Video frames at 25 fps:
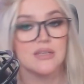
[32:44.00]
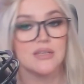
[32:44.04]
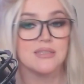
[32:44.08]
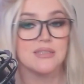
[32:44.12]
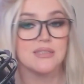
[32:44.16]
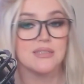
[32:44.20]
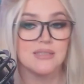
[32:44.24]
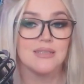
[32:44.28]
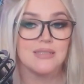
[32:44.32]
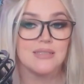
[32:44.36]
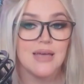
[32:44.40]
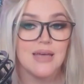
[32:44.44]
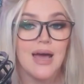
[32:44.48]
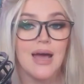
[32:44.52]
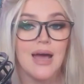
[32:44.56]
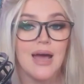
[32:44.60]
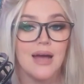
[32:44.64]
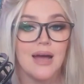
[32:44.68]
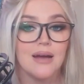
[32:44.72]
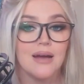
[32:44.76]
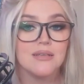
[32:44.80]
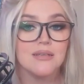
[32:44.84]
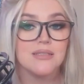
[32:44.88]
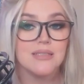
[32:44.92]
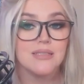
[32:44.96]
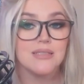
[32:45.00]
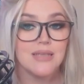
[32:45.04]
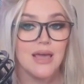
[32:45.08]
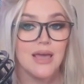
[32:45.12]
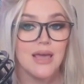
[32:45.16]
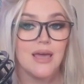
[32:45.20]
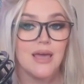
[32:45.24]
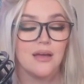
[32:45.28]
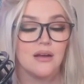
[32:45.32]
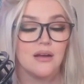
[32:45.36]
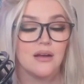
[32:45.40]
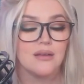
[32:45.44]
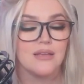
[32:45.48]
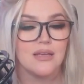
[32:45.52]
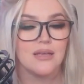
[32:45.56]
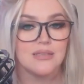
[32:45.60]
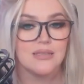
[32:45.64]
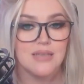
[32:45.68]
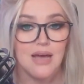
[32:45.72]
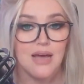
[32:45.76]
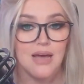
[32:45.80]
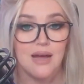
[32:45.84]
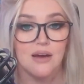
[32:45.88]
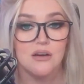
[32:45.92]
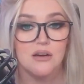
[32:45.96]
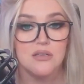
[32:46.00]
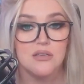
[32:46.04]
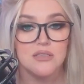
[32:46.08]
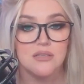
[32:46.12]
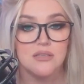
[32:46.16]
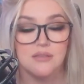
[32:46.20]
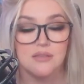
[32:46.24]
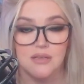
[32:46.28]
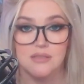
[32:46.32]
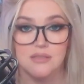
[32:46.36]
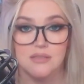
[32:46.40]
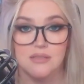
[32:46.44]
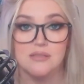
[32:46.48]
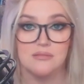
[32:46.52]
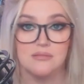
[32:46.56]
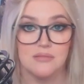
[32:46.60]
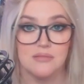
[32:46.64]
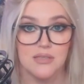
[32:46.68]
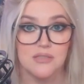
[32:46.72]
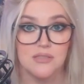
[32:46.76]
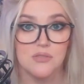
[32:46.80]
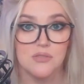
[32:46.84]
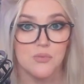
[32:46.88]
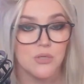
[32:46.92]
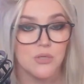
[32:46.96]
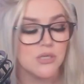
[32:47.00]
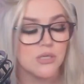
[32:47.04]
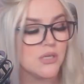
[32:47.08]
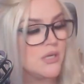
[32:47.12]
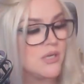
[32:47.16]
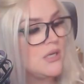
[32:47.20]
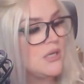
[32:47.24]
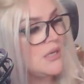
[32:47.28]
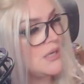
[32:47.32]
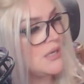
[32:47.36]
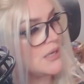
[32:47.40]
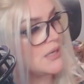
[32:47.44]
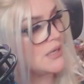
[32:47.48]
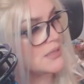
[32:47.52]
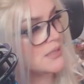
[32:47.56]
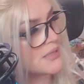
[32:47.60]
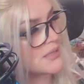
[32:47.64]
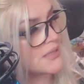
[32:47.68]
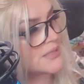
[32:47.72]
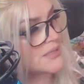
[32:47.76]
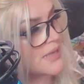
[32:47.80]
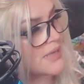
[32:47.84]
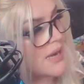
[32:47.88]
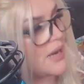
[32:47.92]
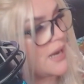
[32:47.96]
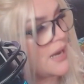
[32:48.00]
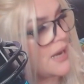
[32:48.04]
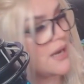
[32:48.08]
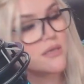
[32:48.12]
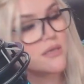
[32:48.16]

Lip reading: entire day. That's a word. It's an entire